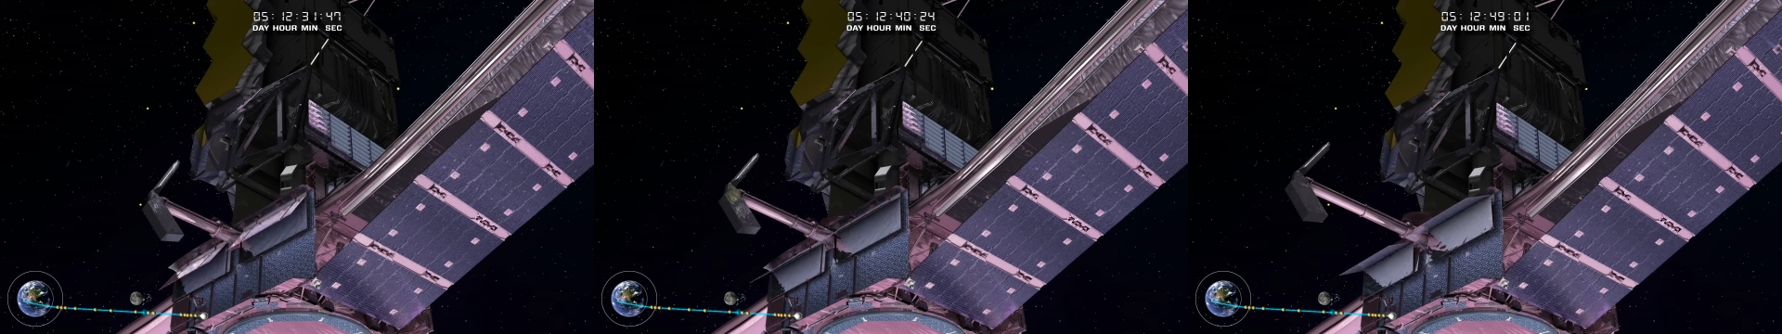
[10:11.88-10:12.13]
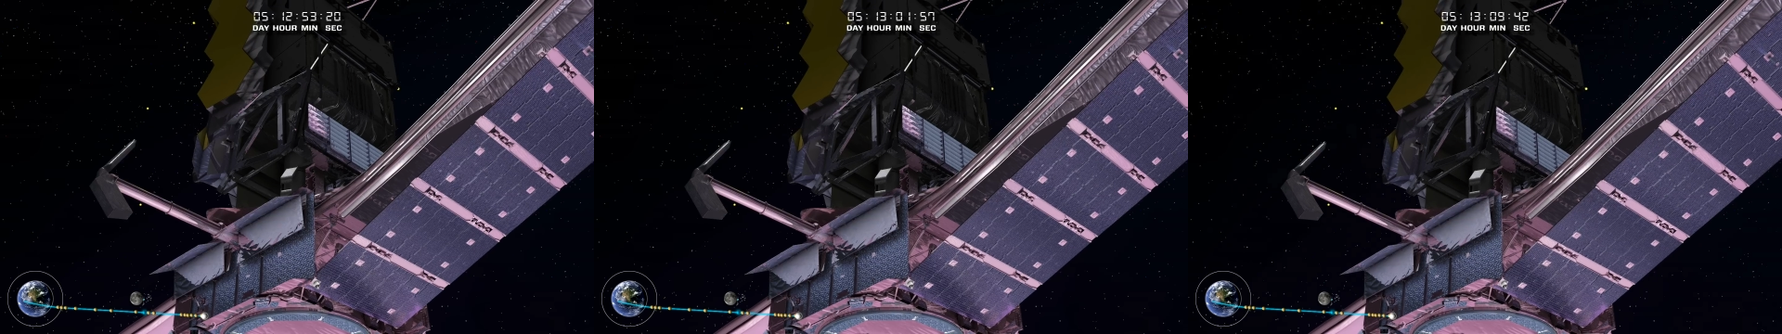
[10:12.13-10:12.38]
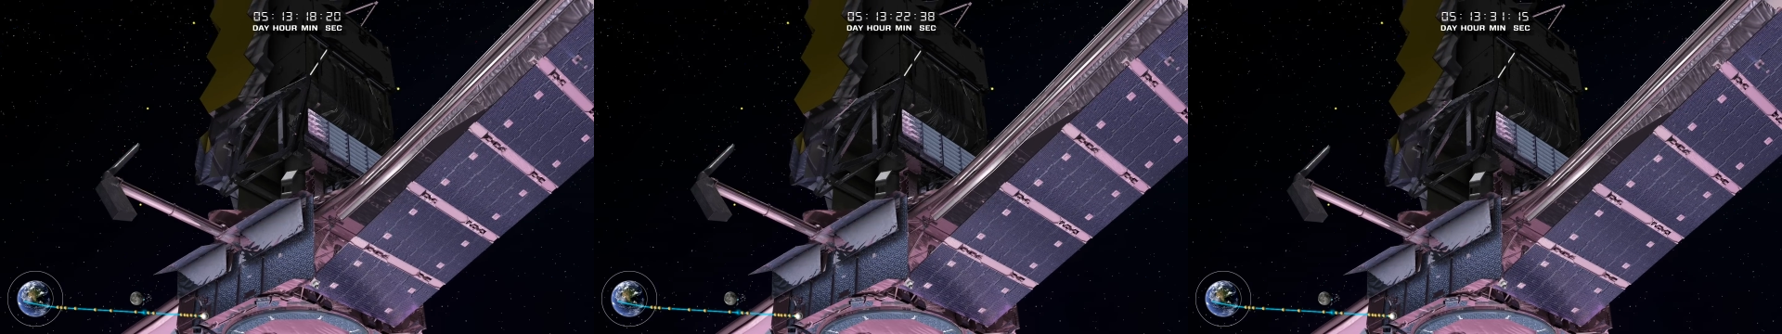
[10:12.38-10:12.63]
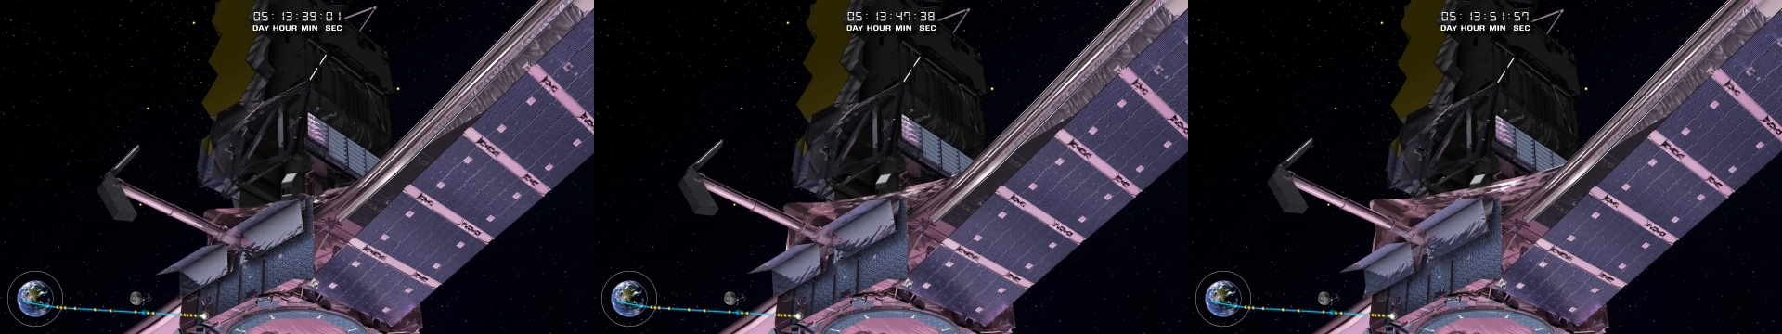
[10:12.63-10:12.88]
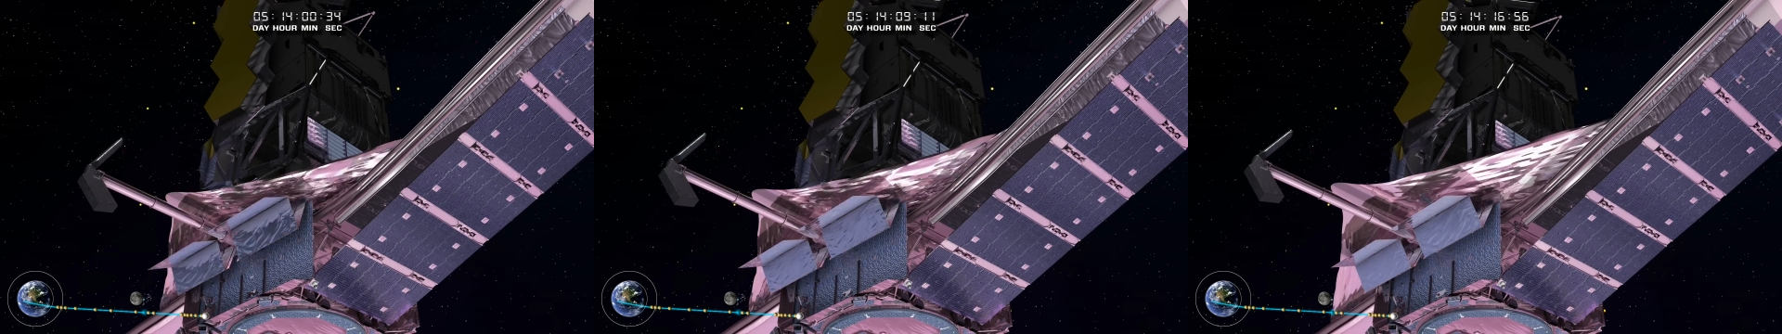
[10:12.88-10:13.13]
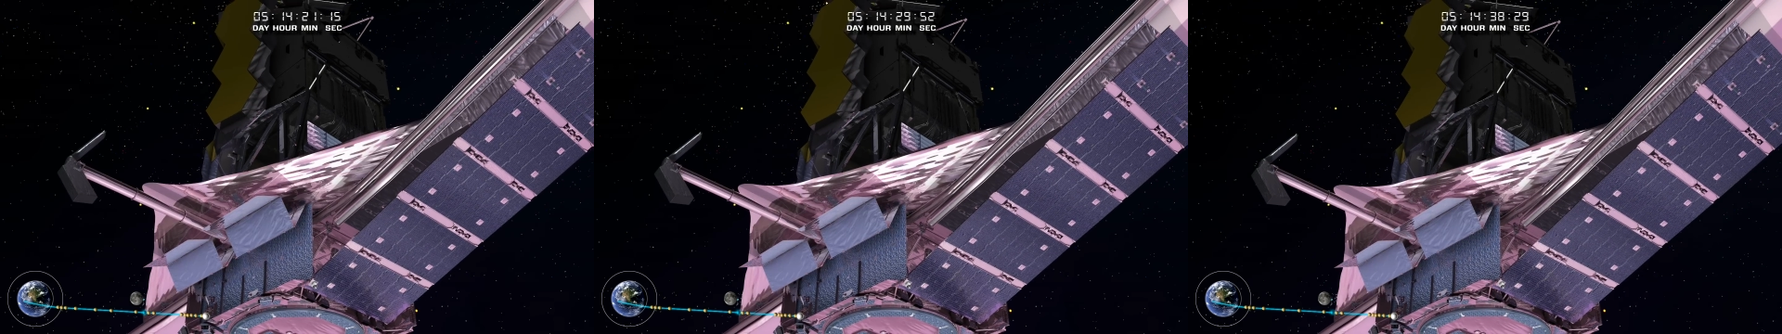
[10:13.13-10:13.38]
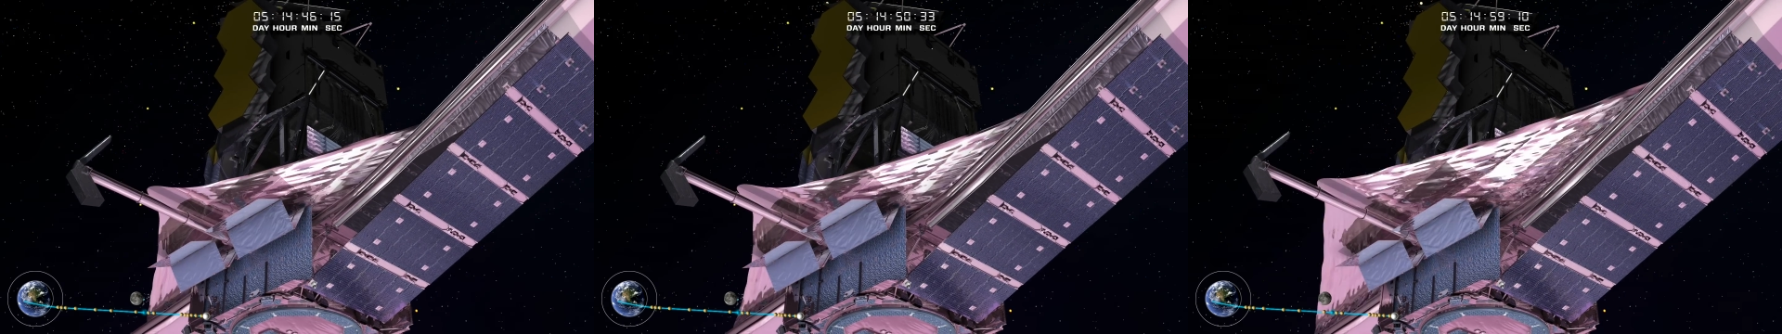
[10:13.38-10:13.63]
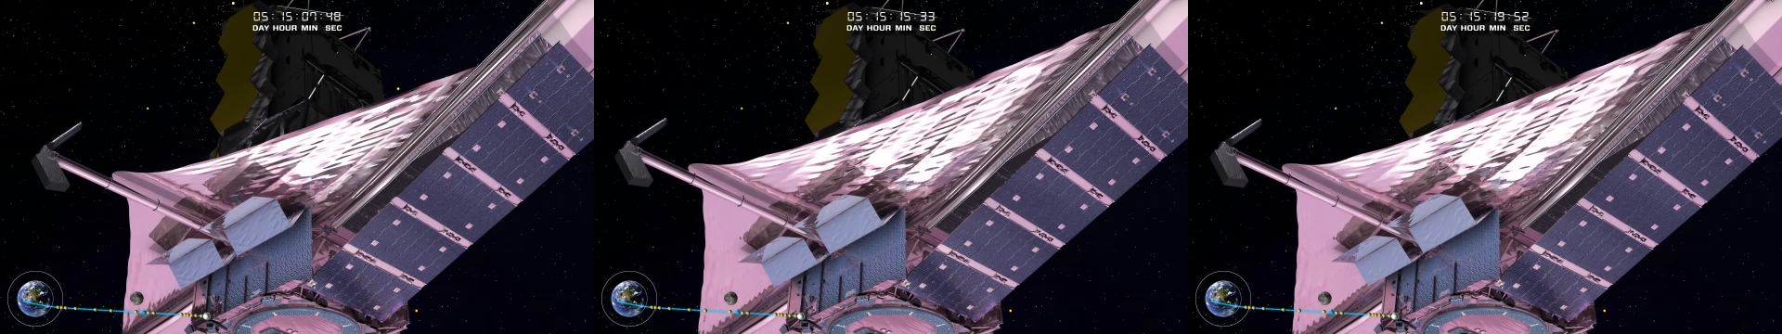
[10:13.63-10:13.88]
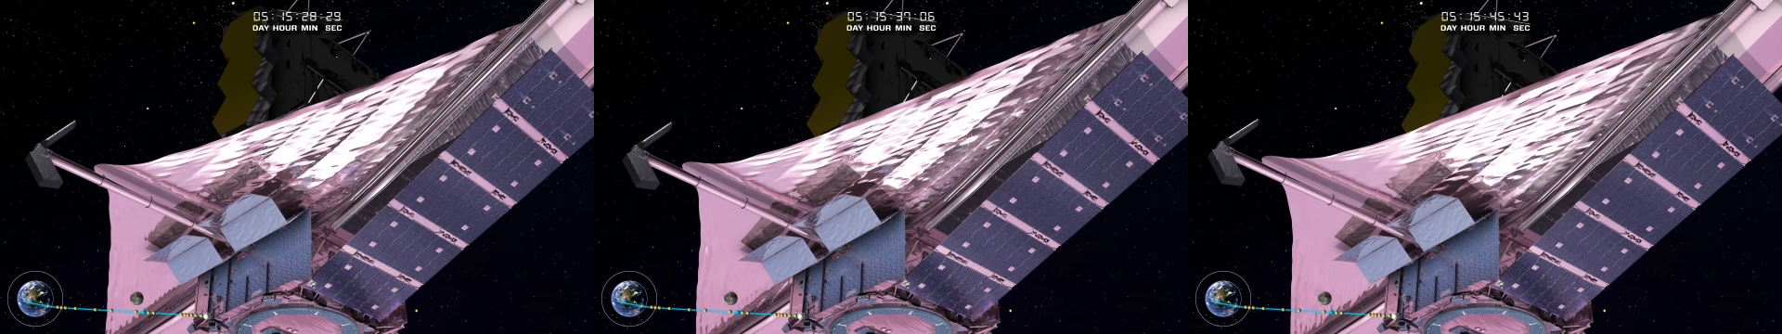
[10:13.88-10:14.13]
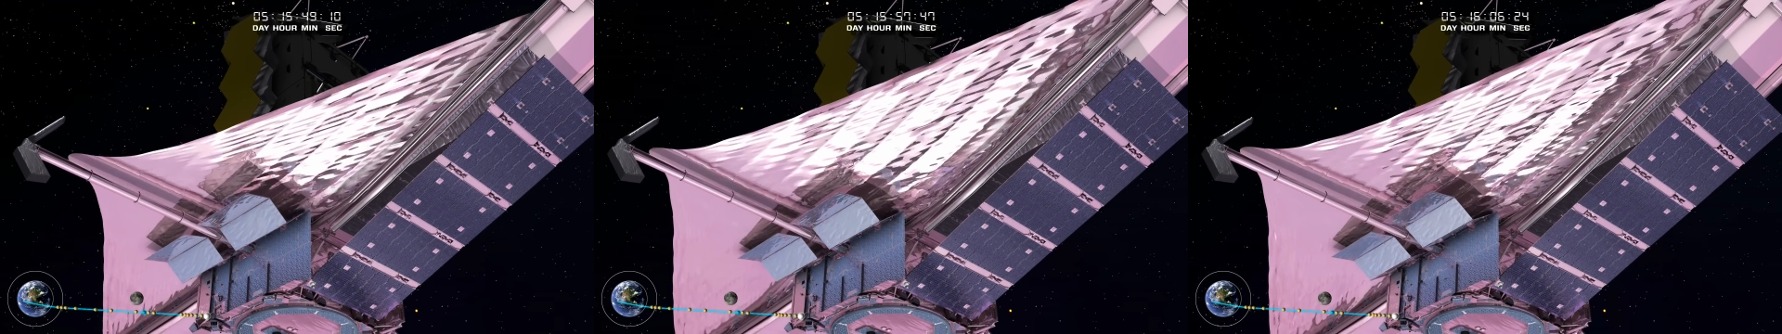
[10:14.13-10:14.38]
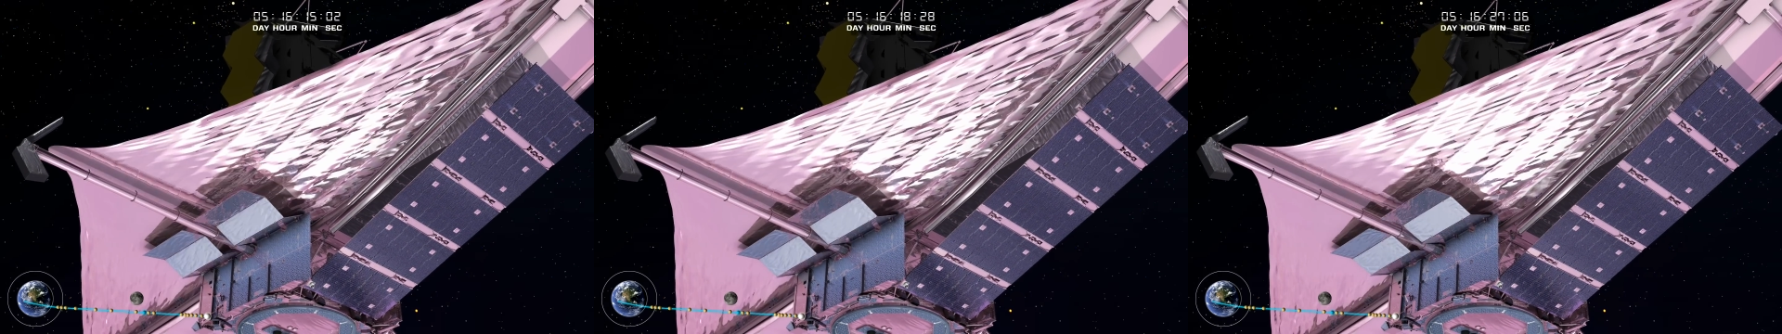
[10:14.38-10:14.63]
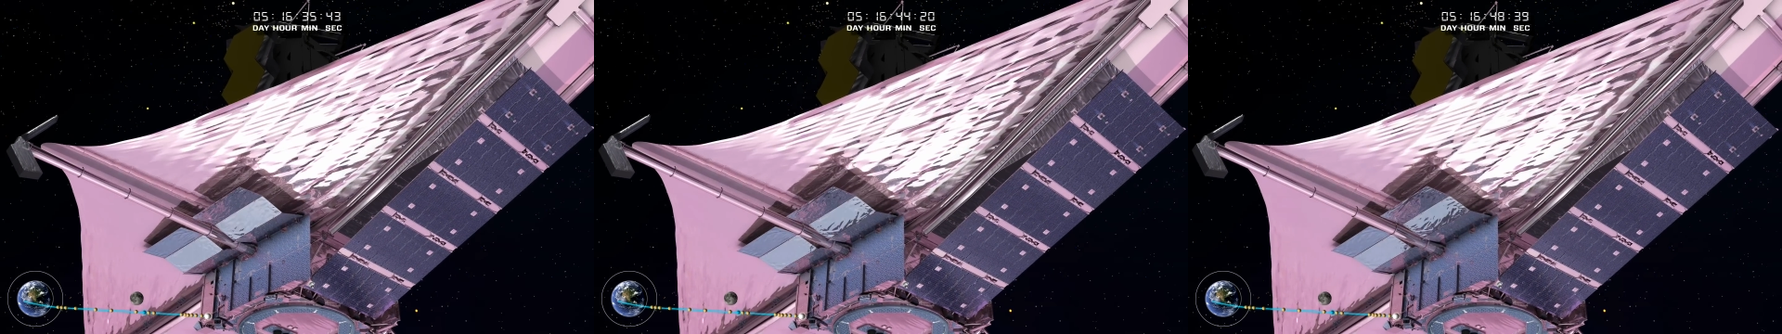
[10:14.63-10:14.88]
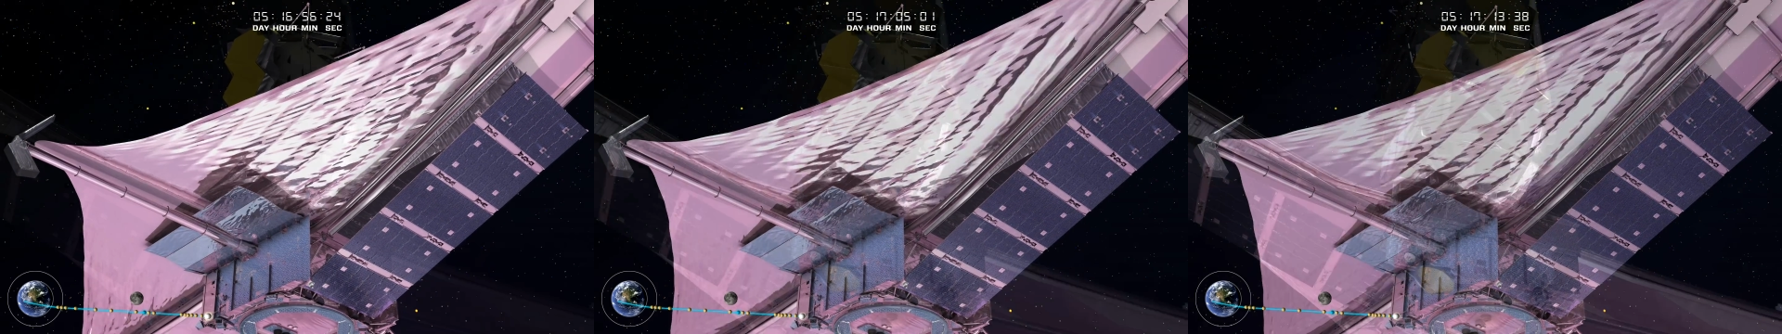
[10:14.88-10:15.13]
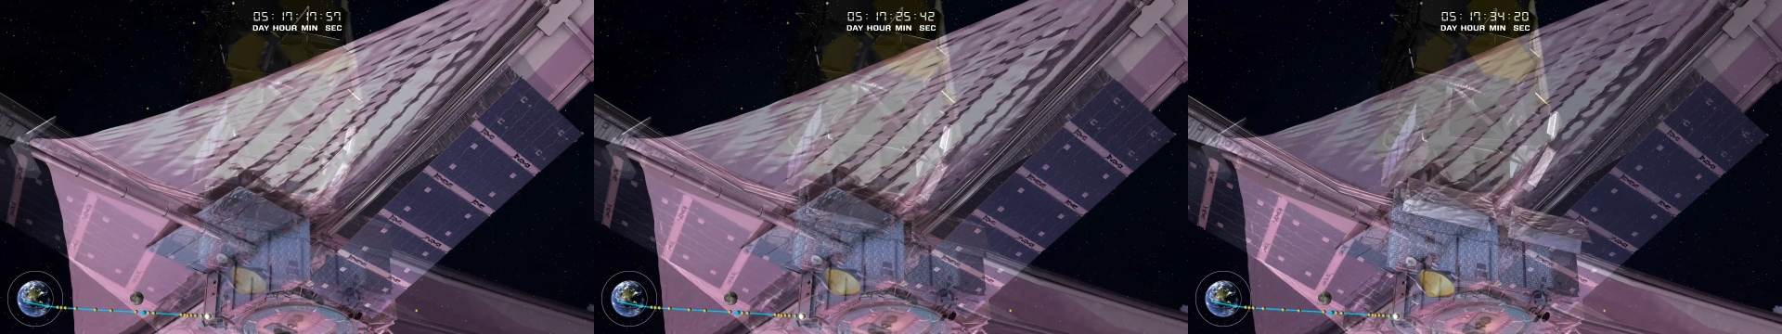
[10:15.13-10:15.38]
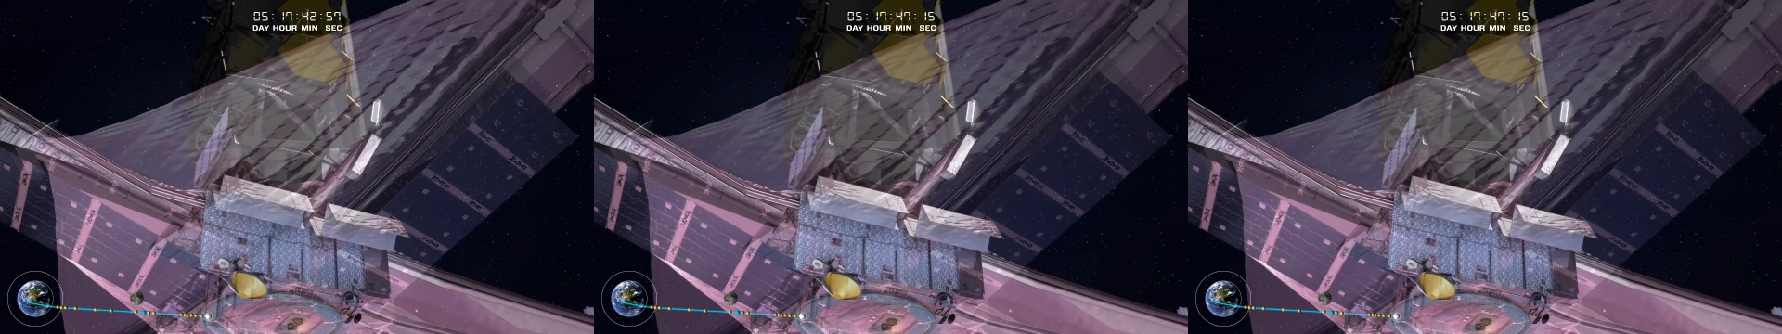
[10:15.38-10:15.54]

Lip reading: (no speaker visible)